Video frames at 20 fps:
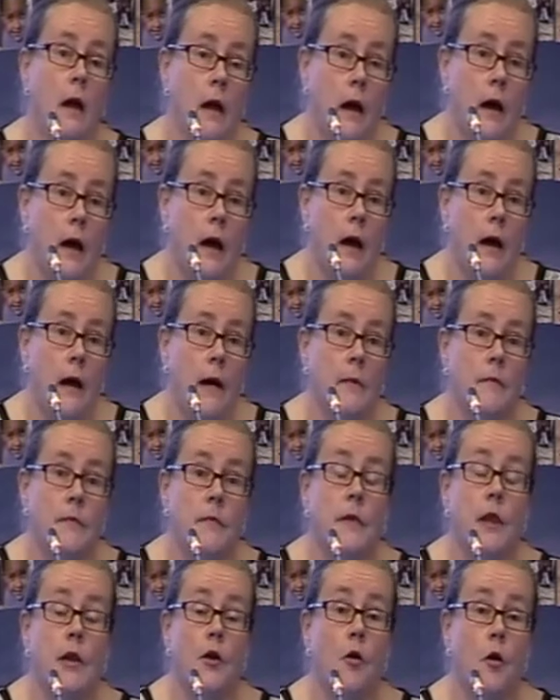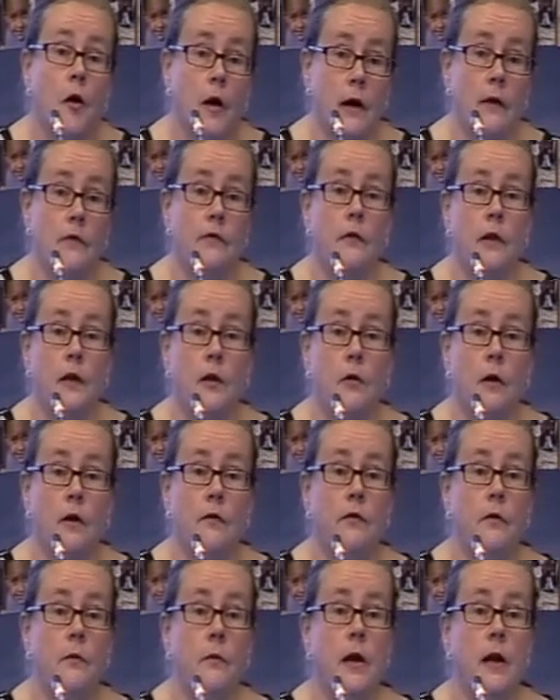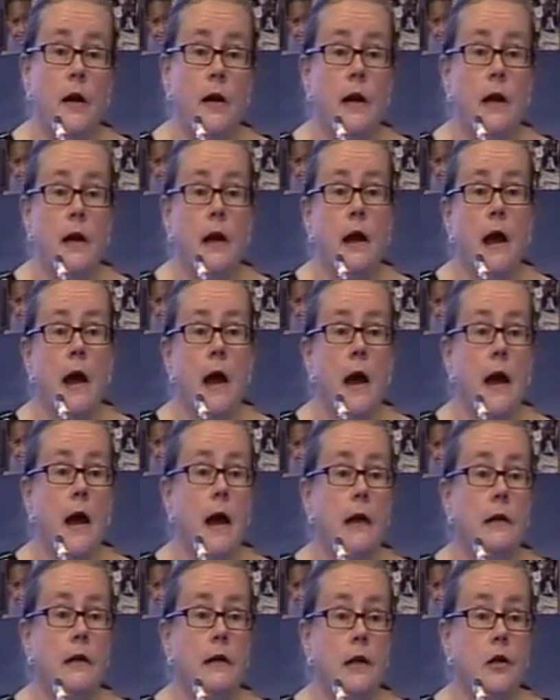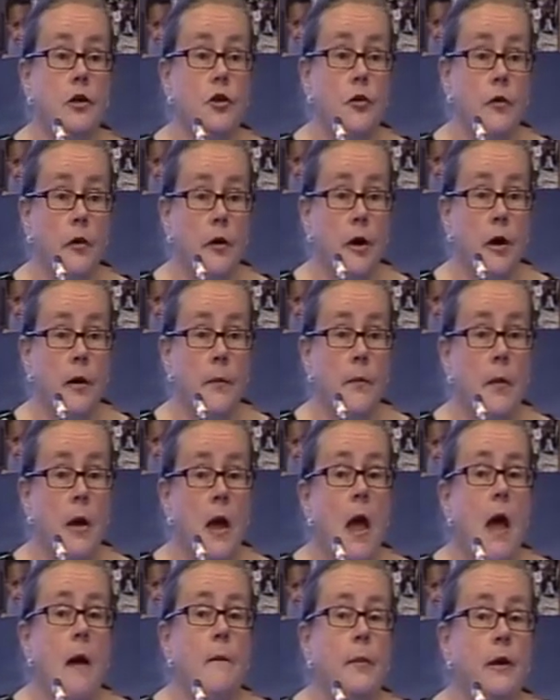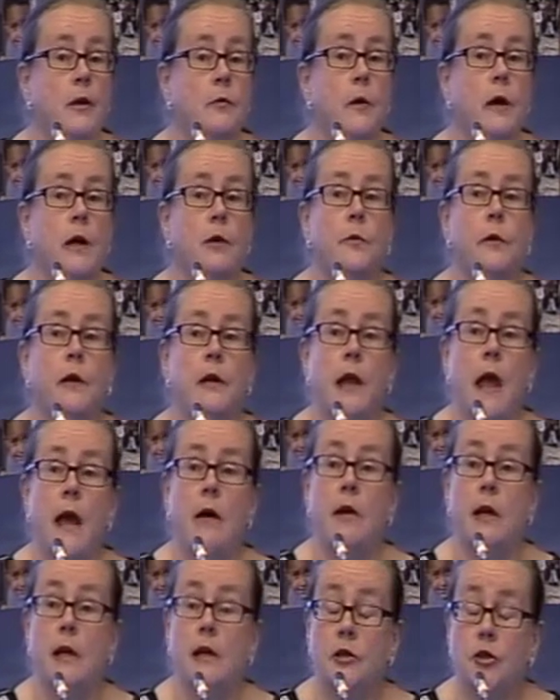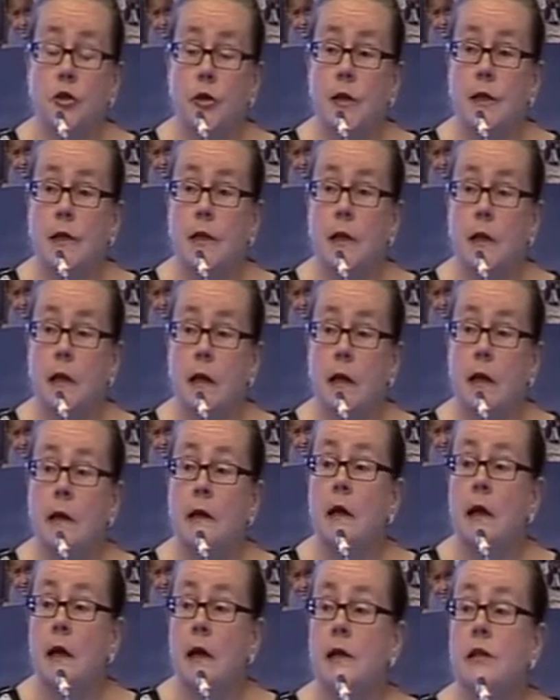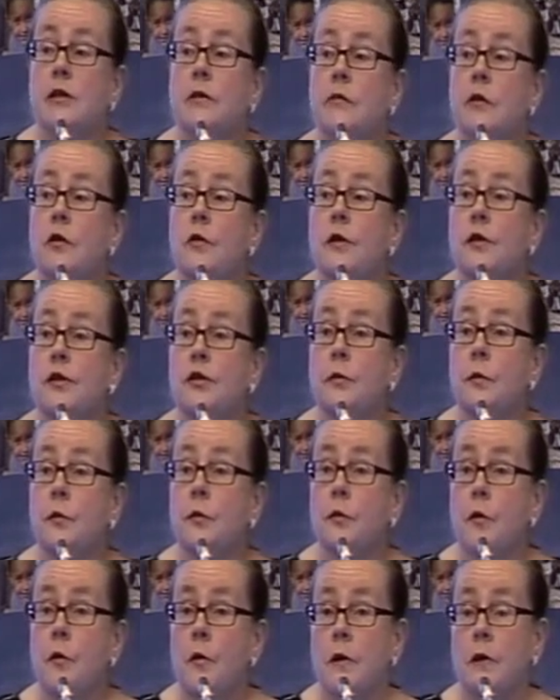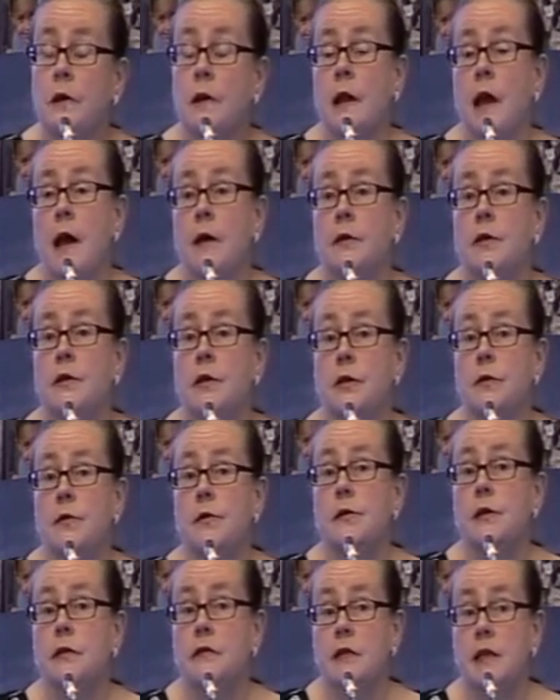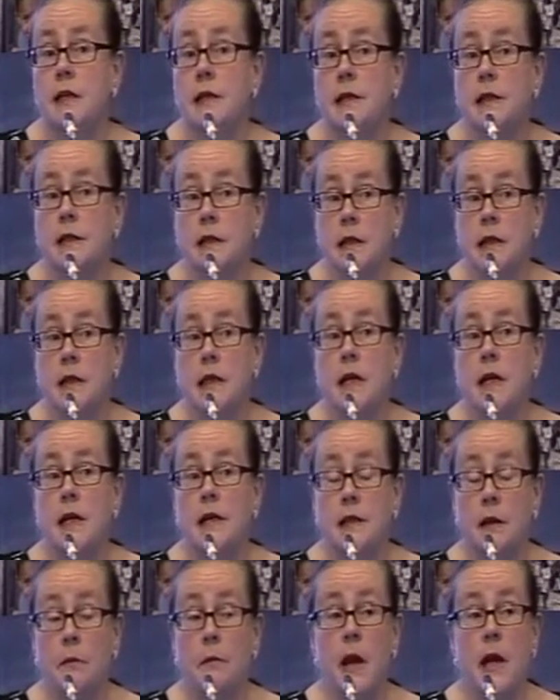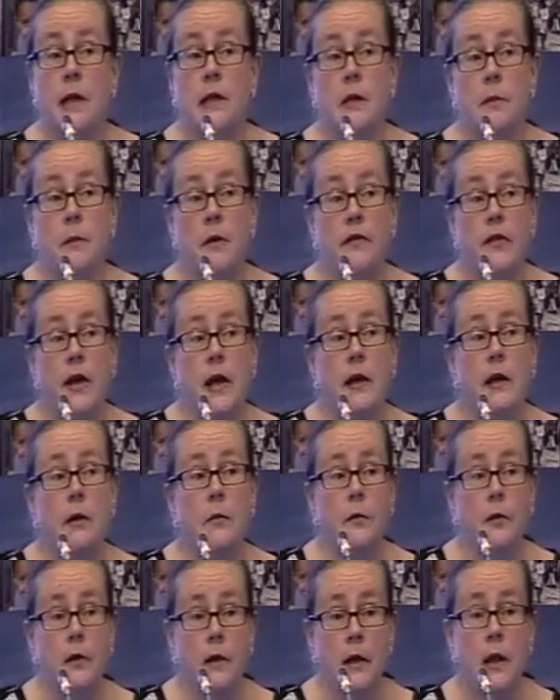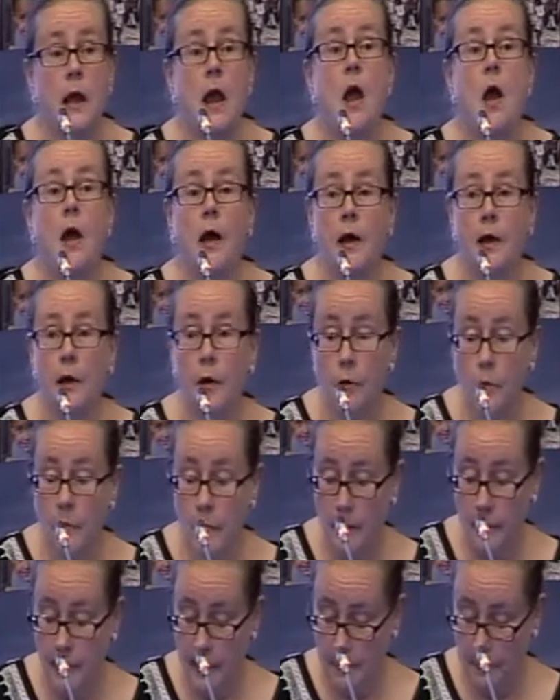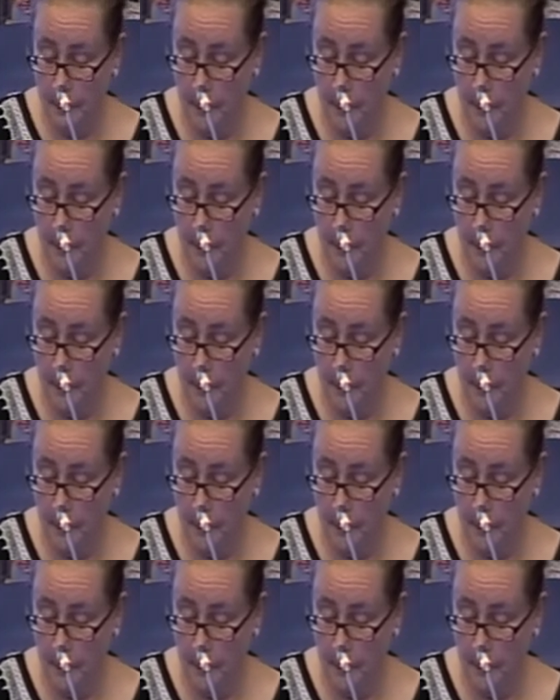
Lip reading: the North, in North America and in Europe. But what we're now interested in is, of course, to broaden out the use of these techniques and make them available globally.